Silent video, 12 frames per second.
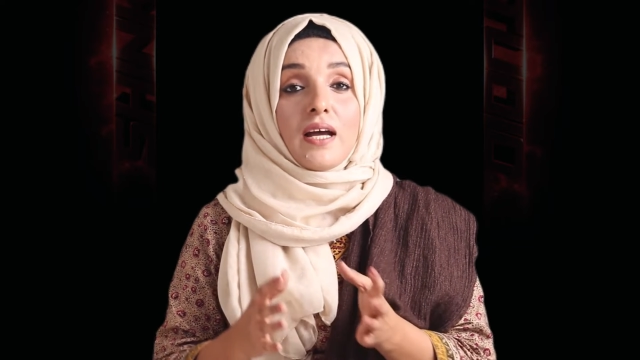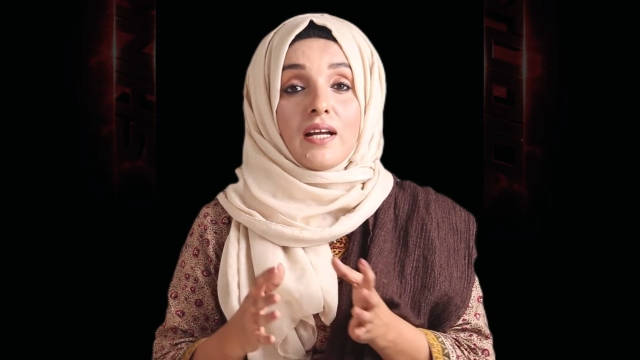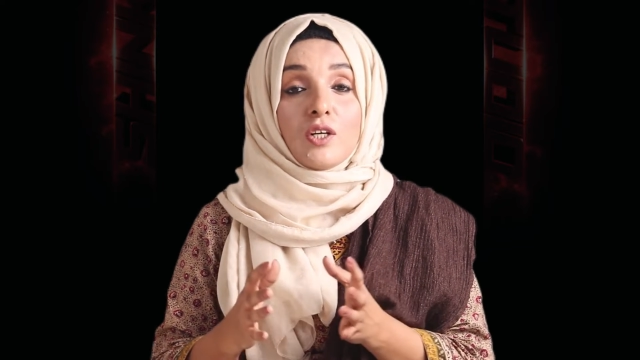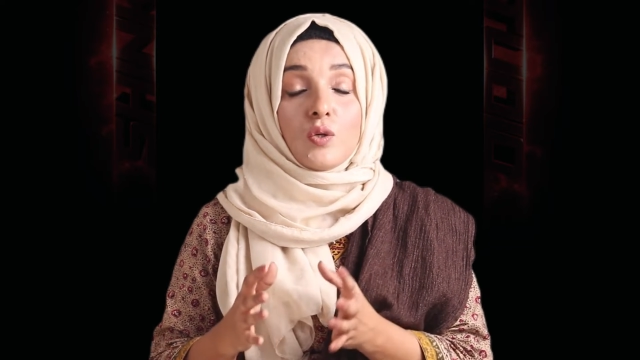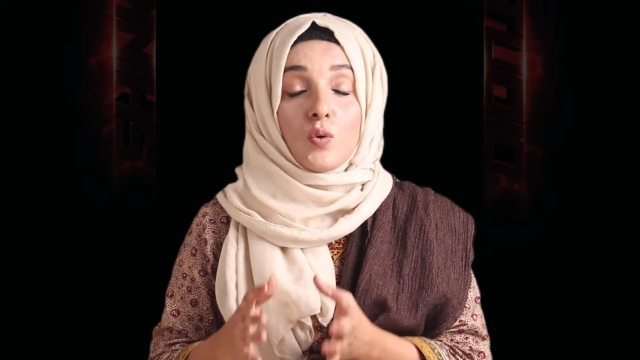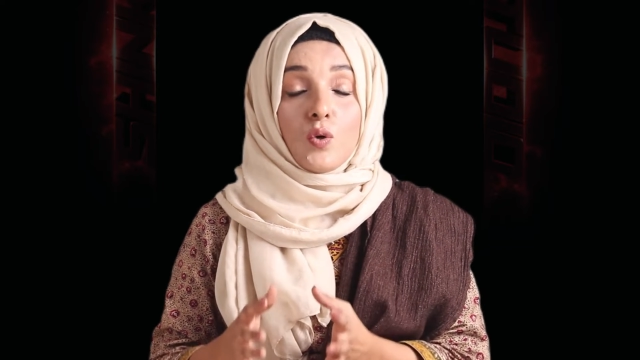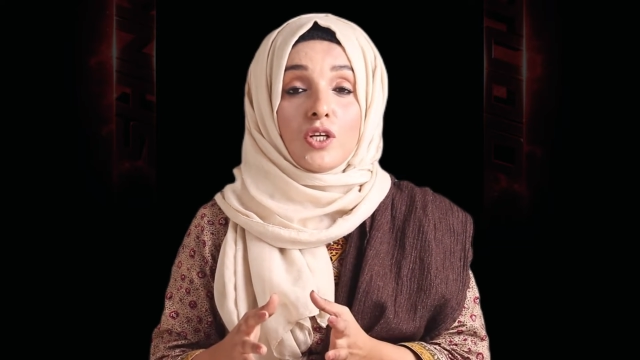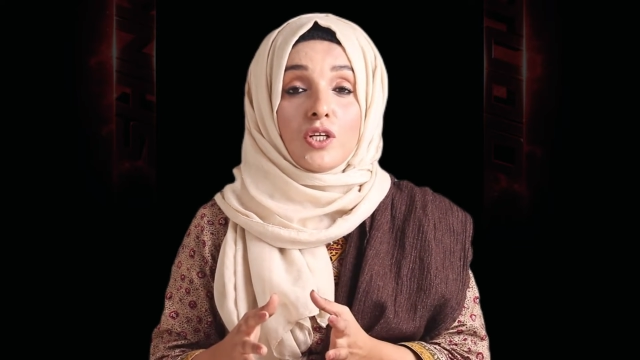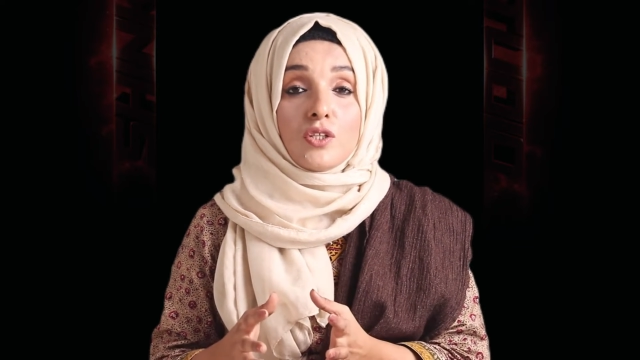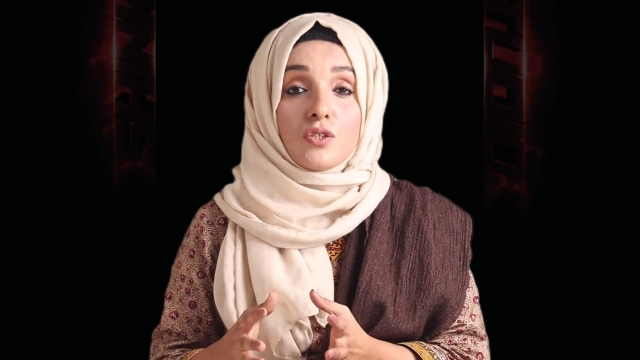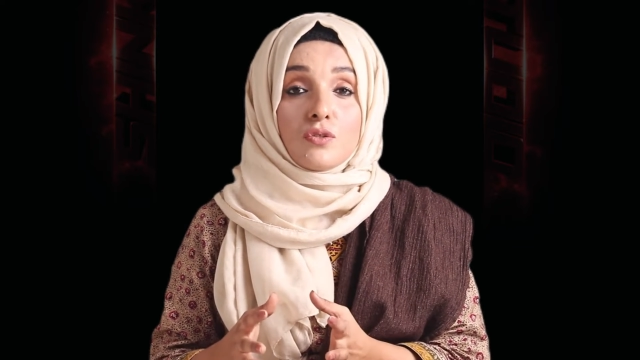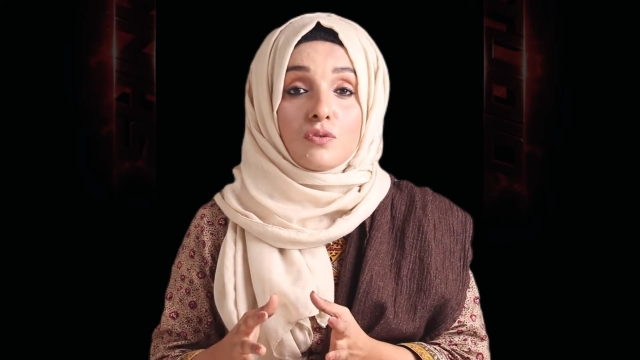and
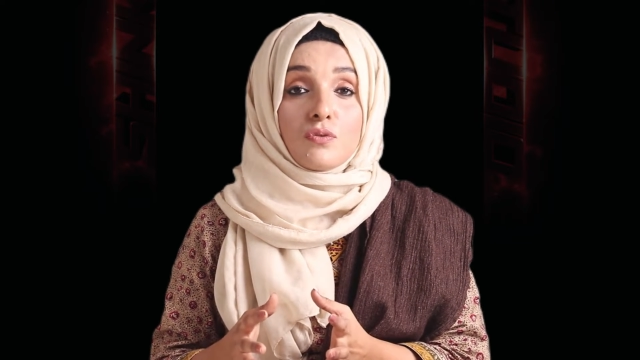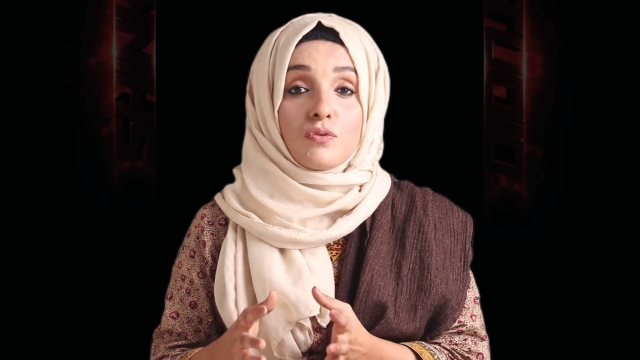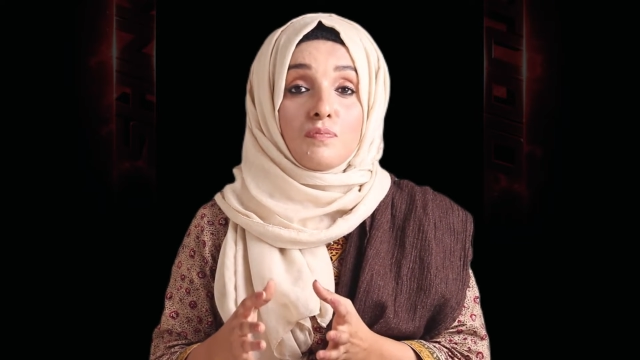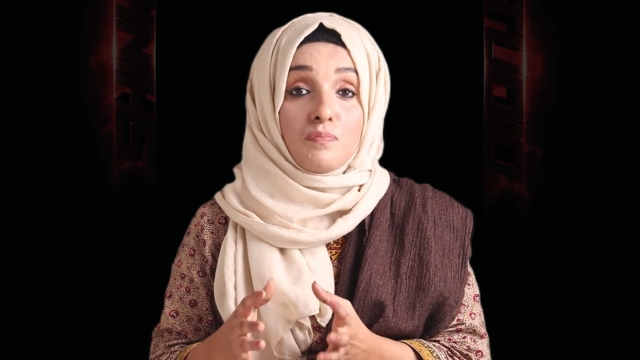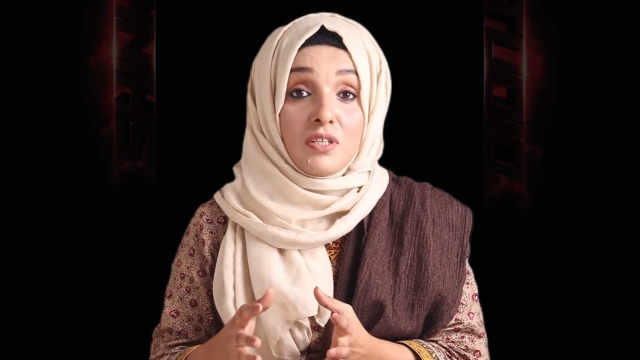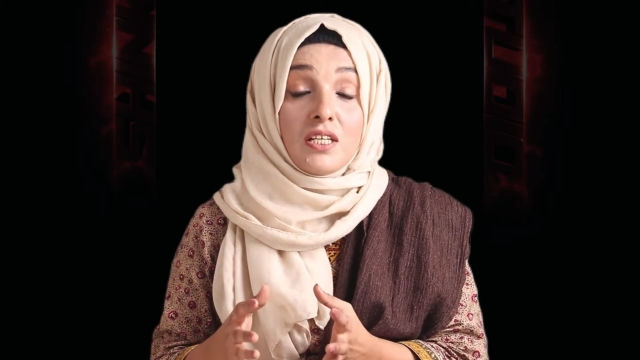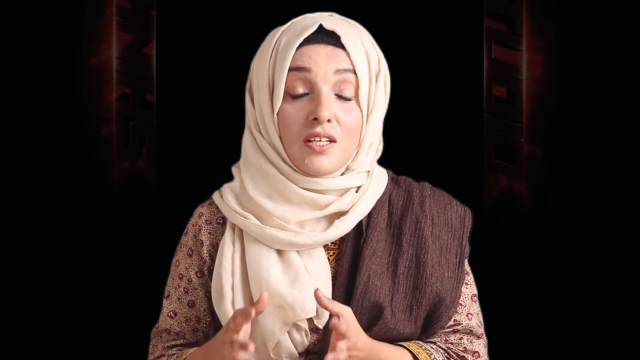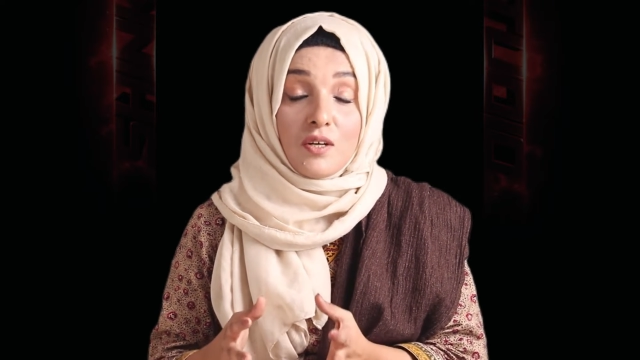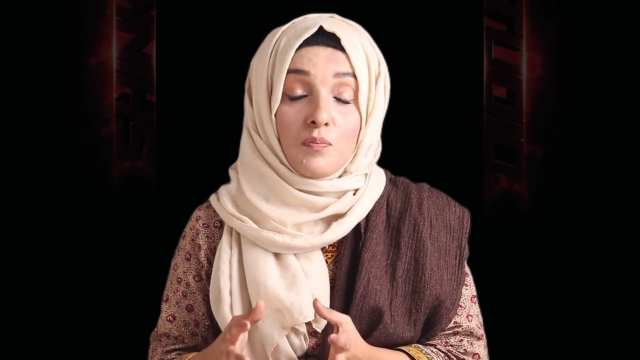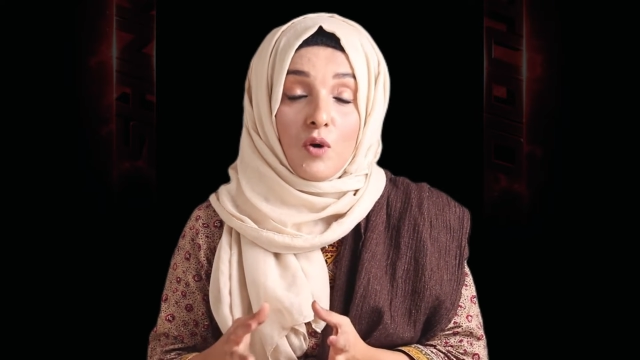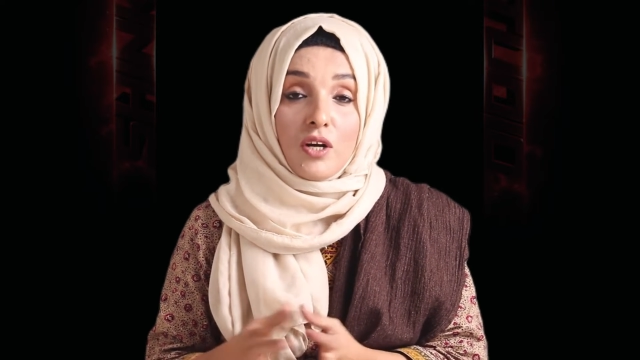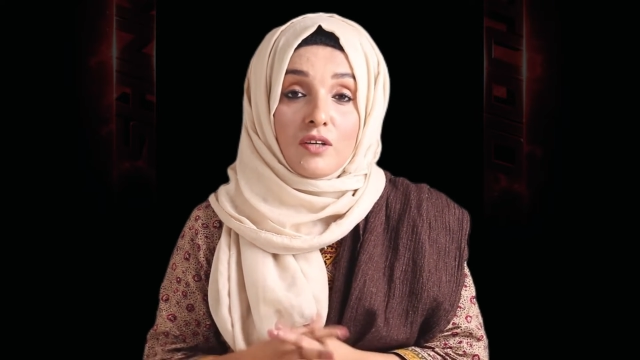going to be
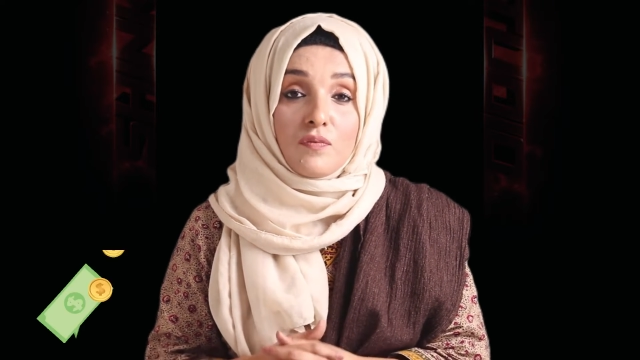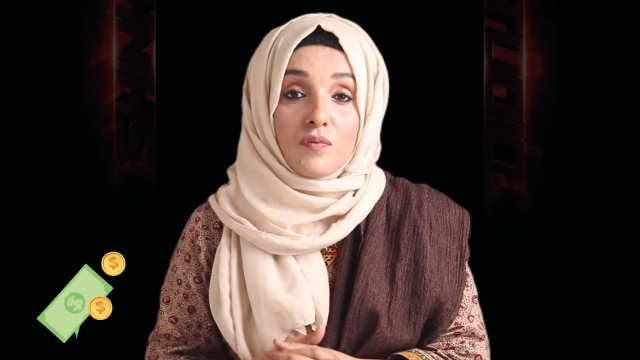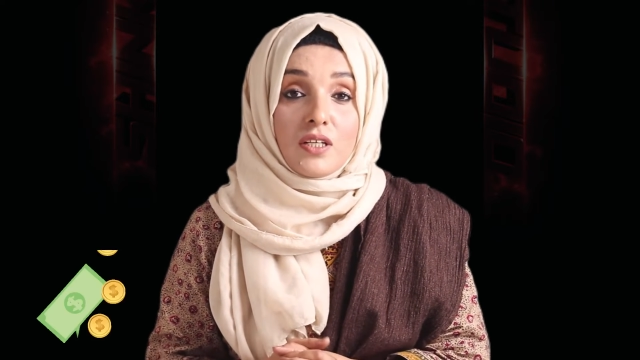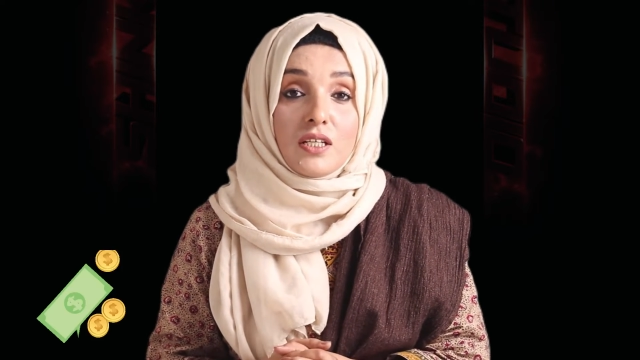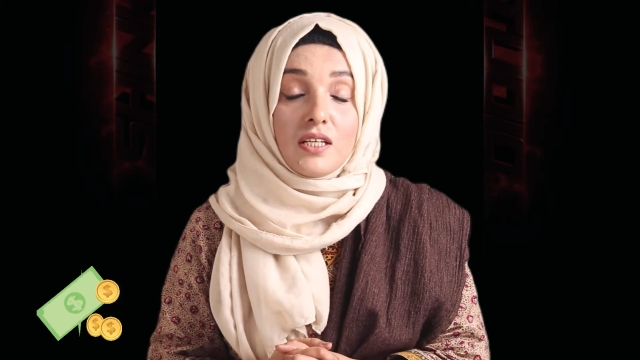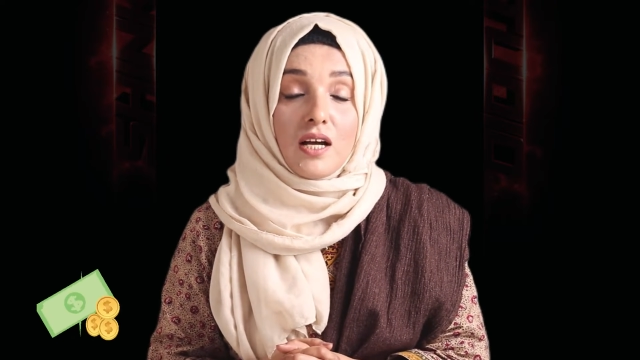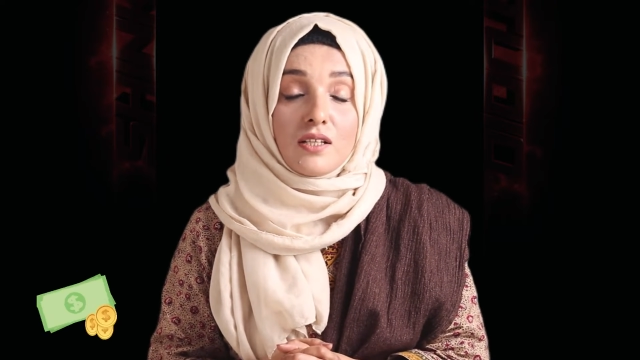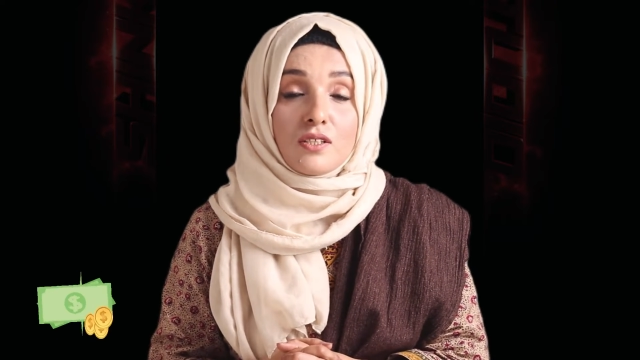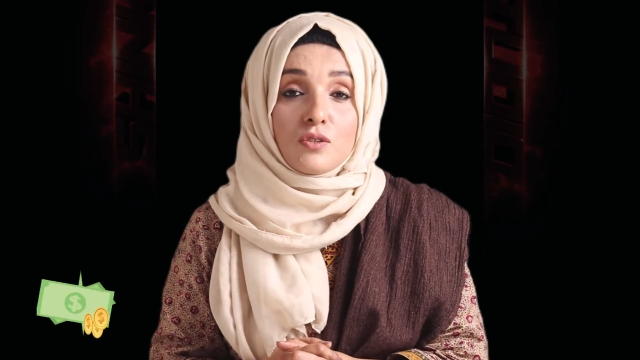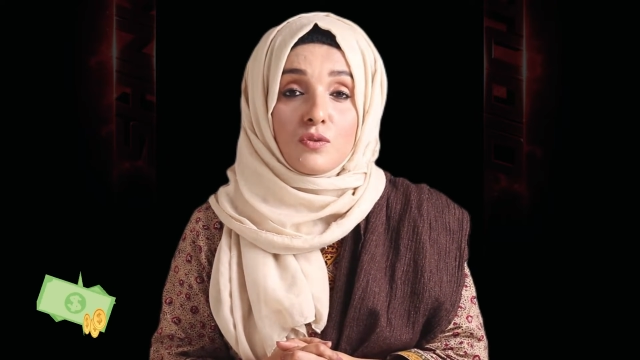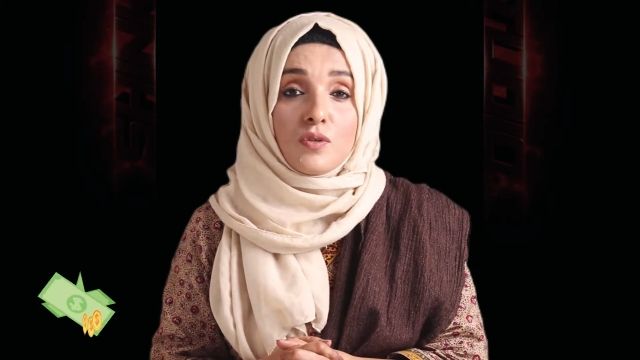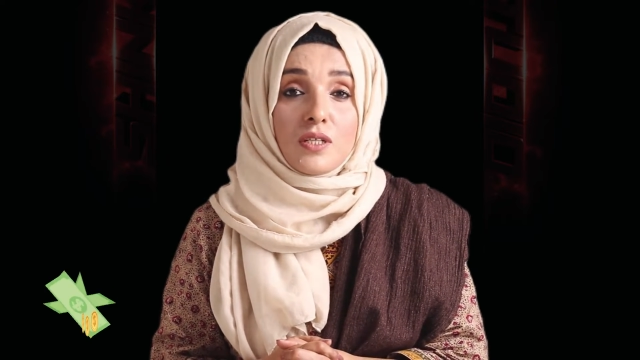a pocket friendly
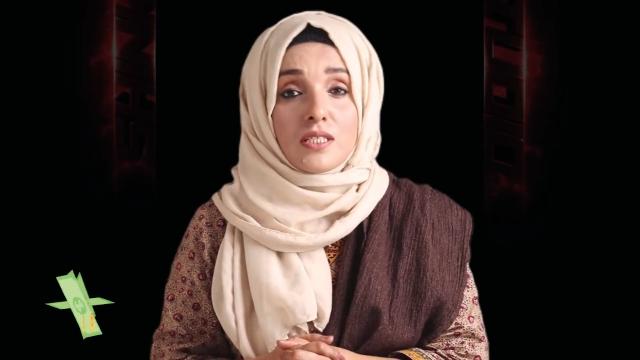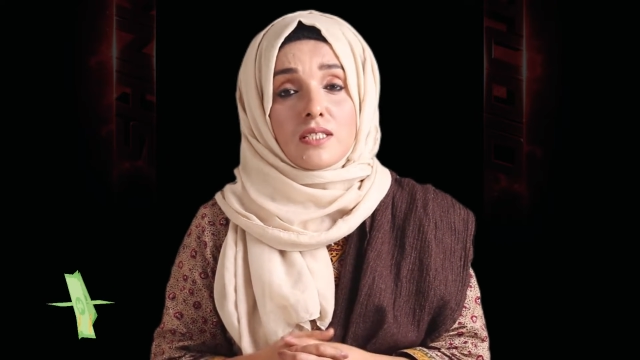also